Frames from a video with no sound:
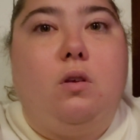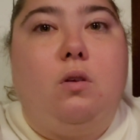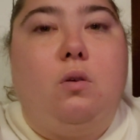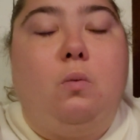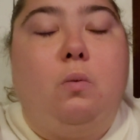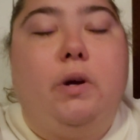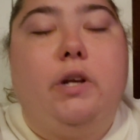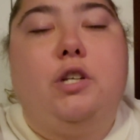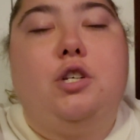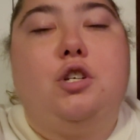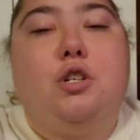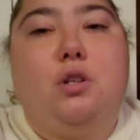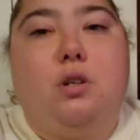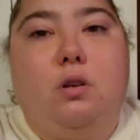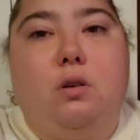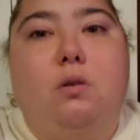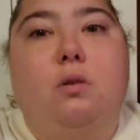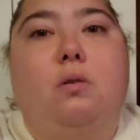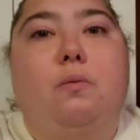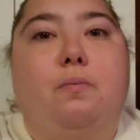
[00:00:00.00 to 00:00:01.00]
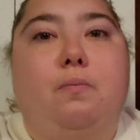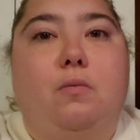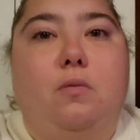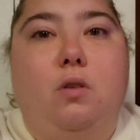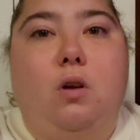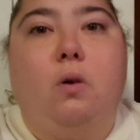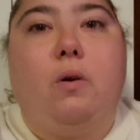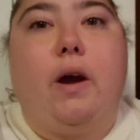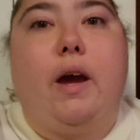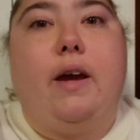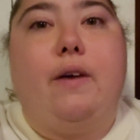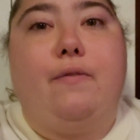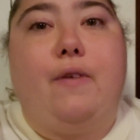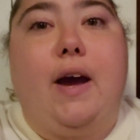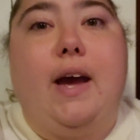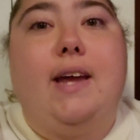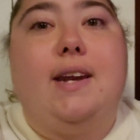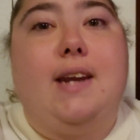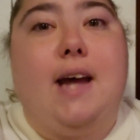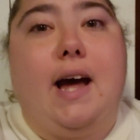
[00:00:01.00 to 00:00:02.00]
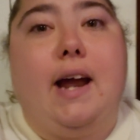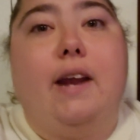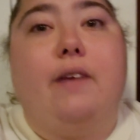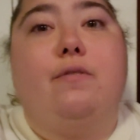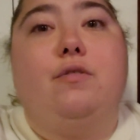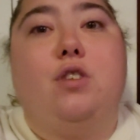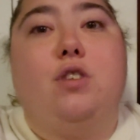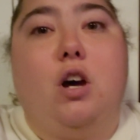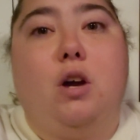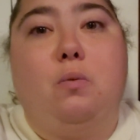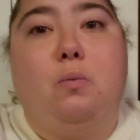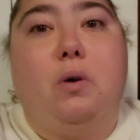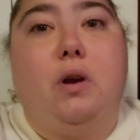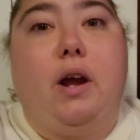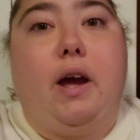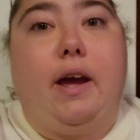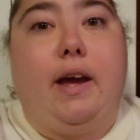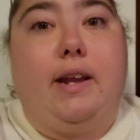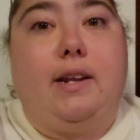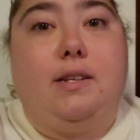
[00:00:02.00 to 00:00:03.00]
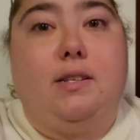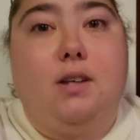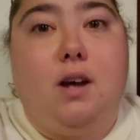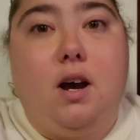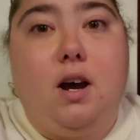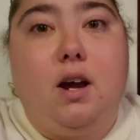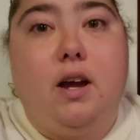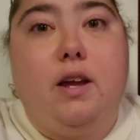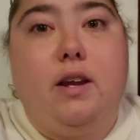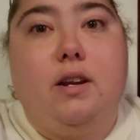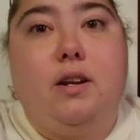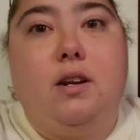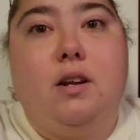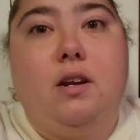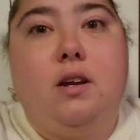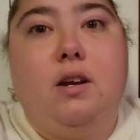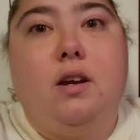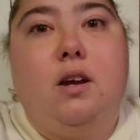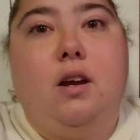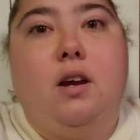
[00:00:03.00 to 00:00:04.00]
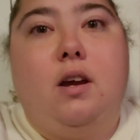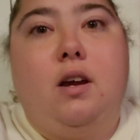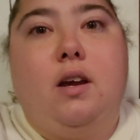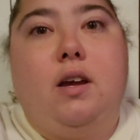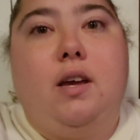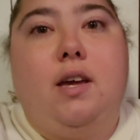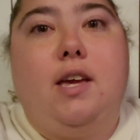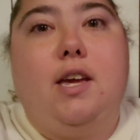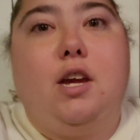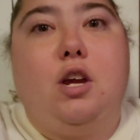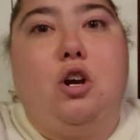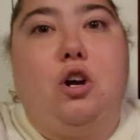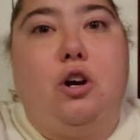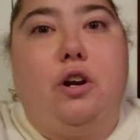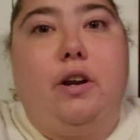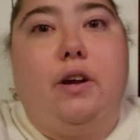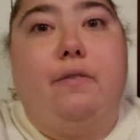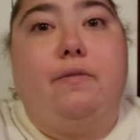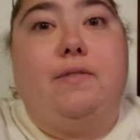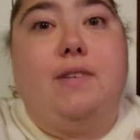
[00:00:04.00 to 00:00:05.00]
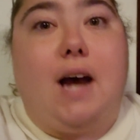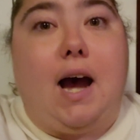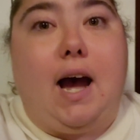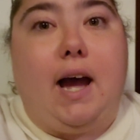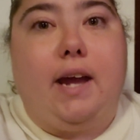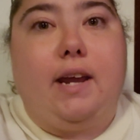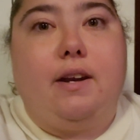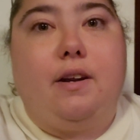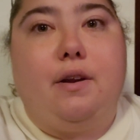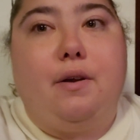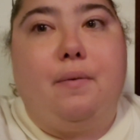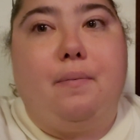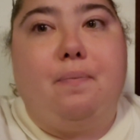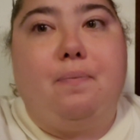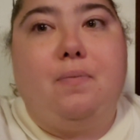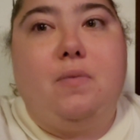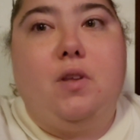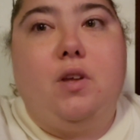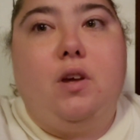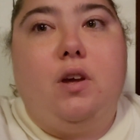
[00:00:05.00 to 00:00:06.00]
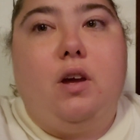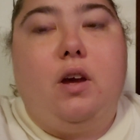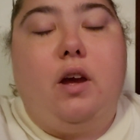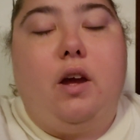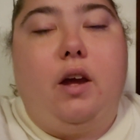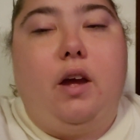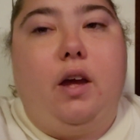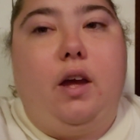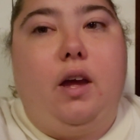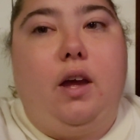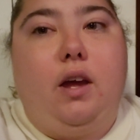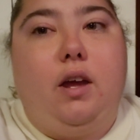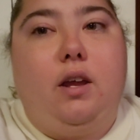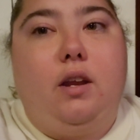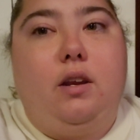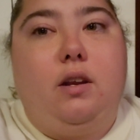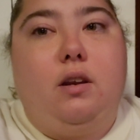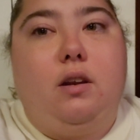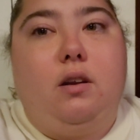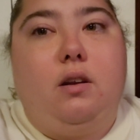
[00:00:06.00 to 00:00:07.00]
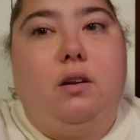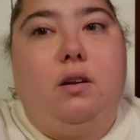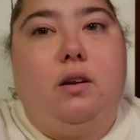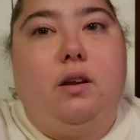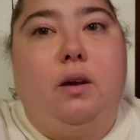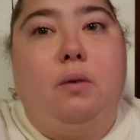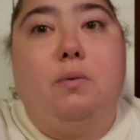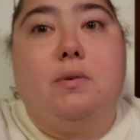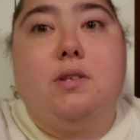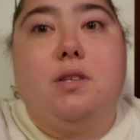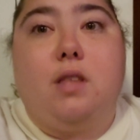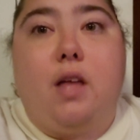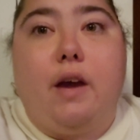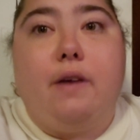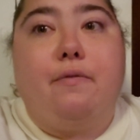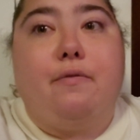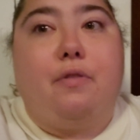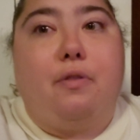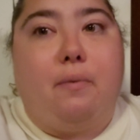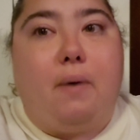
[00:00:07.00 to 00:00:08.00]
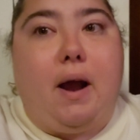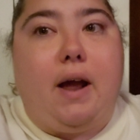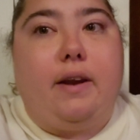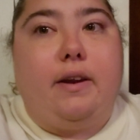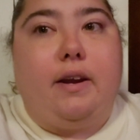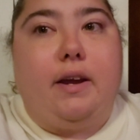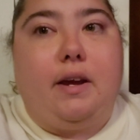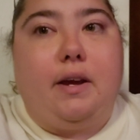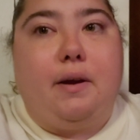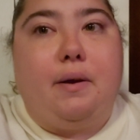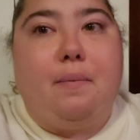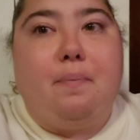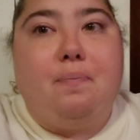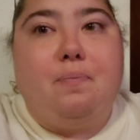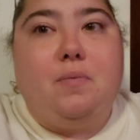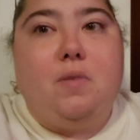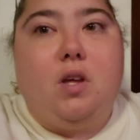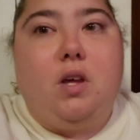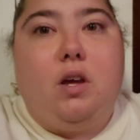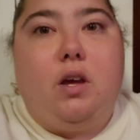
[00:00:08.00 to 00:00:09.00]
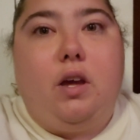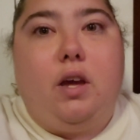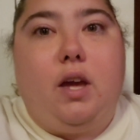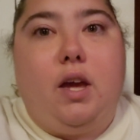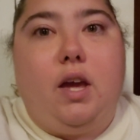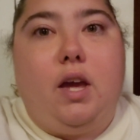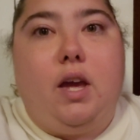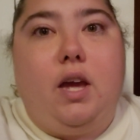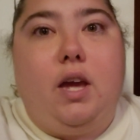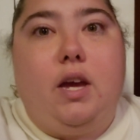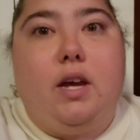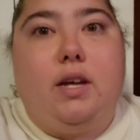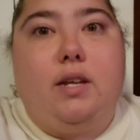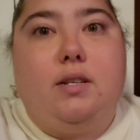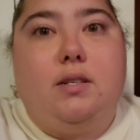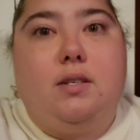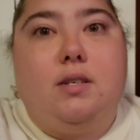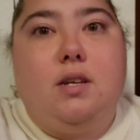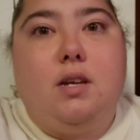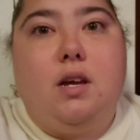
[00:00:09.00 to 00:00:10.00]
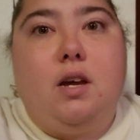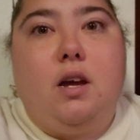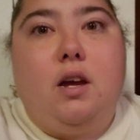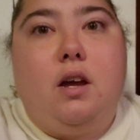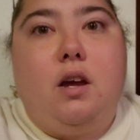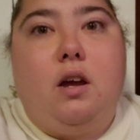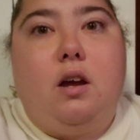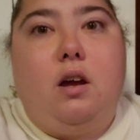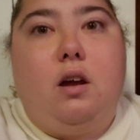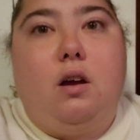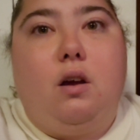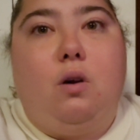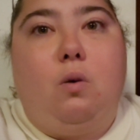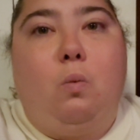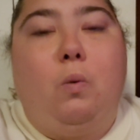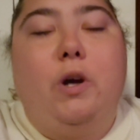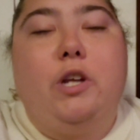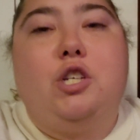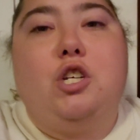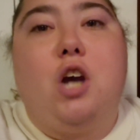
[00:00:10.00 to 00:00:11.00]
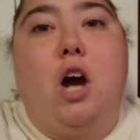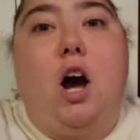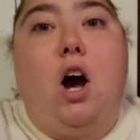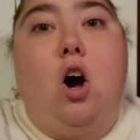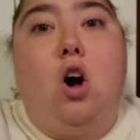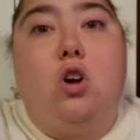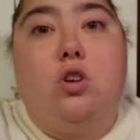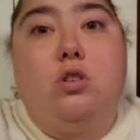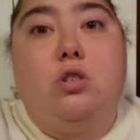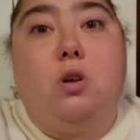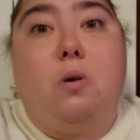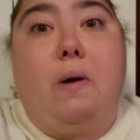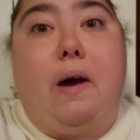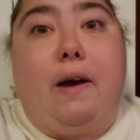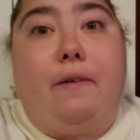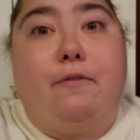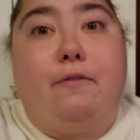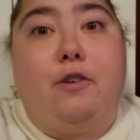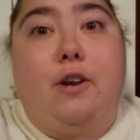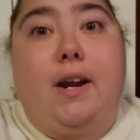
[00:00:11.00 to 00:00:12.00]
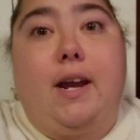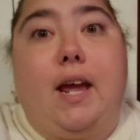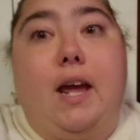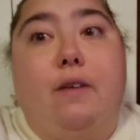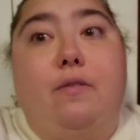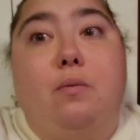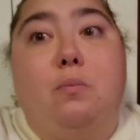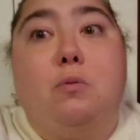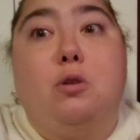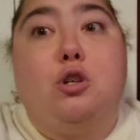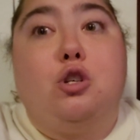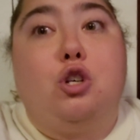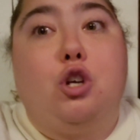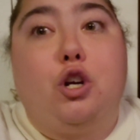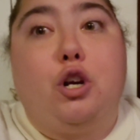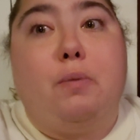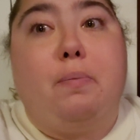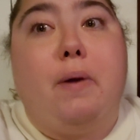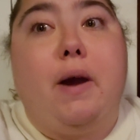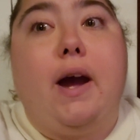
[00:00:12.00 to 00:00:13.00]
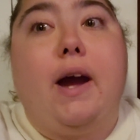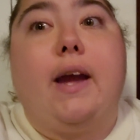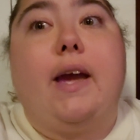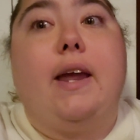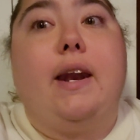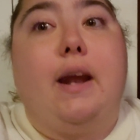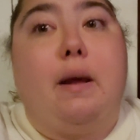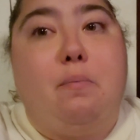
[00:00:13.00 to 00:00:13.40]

have done what I had done, he could have died. And it was life-threatening. And, which also, after I gave him the sugar packet and